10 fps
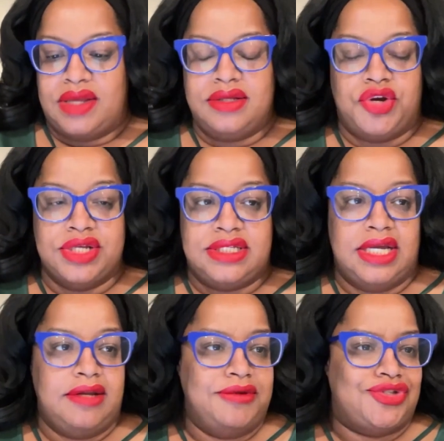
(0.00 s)

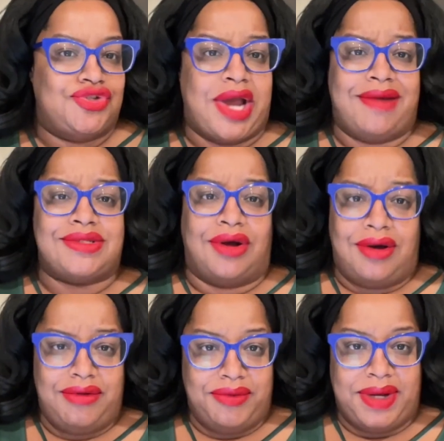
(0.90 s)
Christine drives
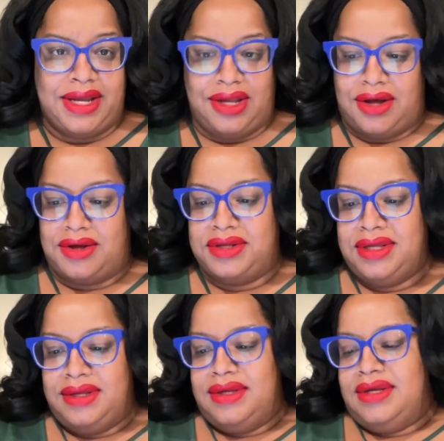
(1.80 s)
all the way,
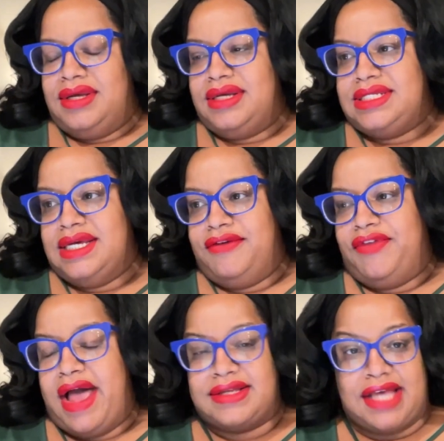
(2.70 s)
y'all, to
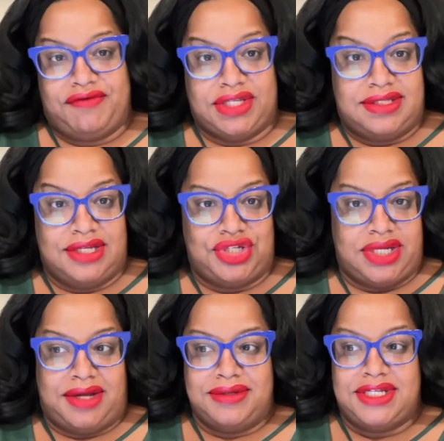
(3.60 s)
Flagstaff to see
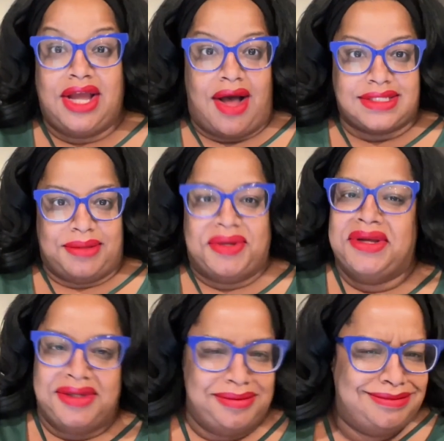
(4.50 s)
Janelle, to gossip.
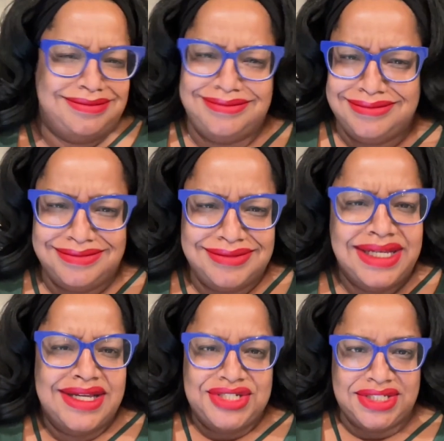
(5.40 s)
She